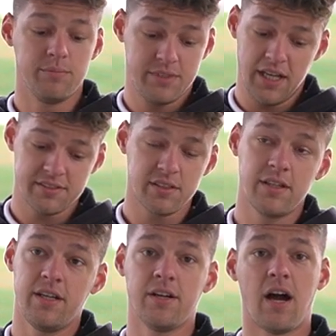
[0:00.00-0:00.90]

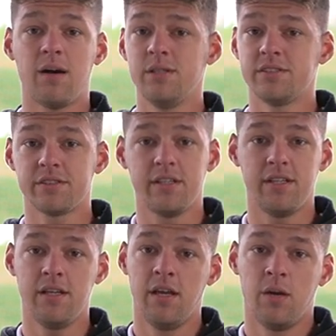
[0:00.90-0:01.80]
Tesla here
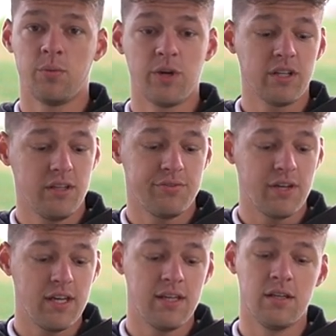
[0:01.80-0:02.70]
obviously really
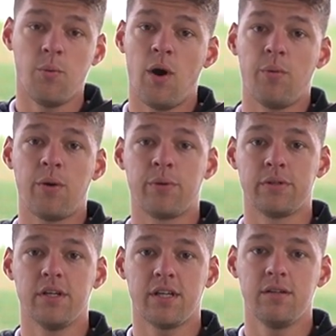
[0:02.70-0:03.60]
fit into what we were
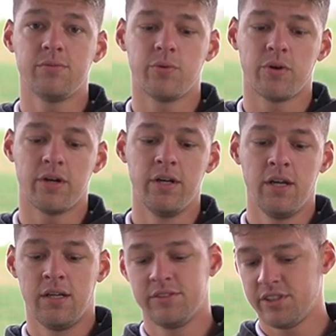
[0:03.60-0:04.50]
looking for.
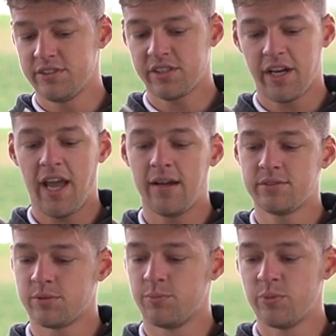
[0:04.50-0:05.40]
She's gonna
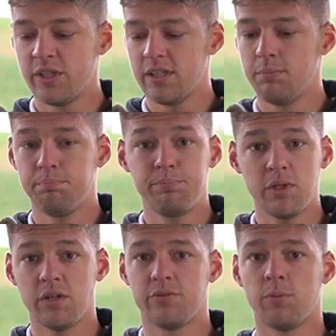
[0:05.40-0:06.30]
have some really
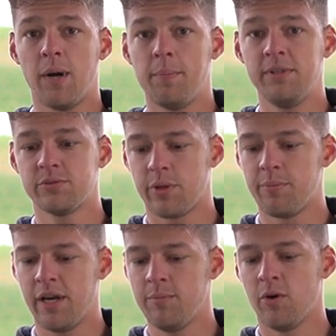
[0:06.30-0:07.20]
beautiful puppies with
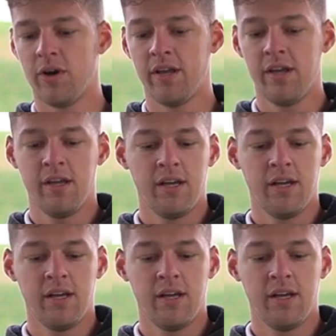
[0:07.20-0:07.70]
Money Boy.